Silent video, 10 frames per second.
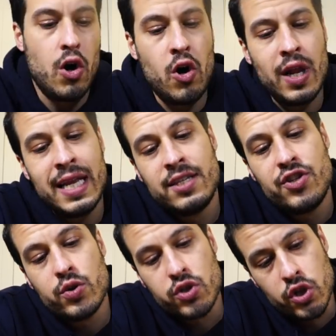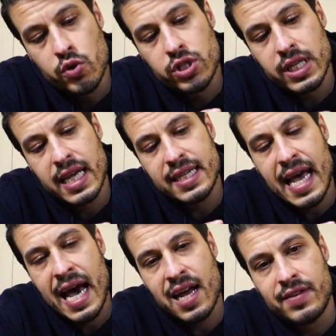All I need to do is loosen this
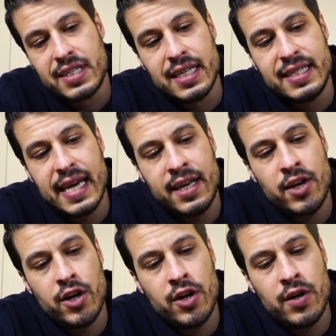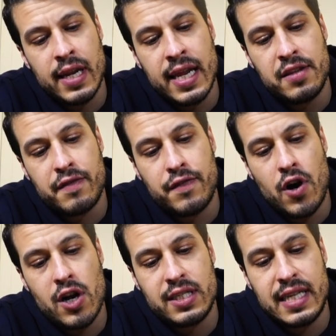out of its container, let it
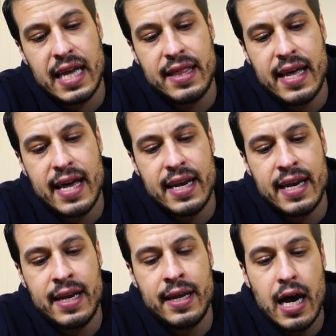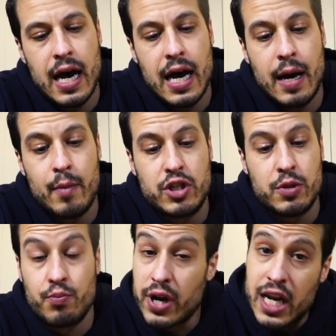defrost, and then
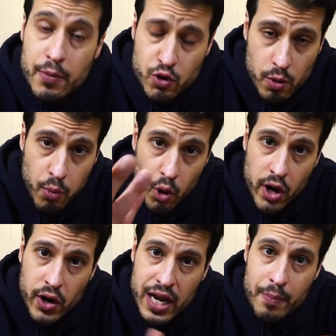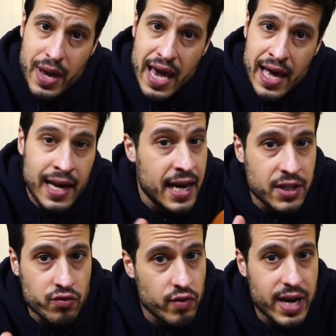just bring it up to a boil in a pan and
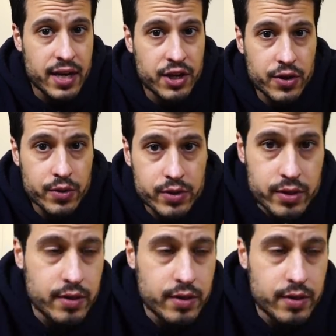it's ready to use.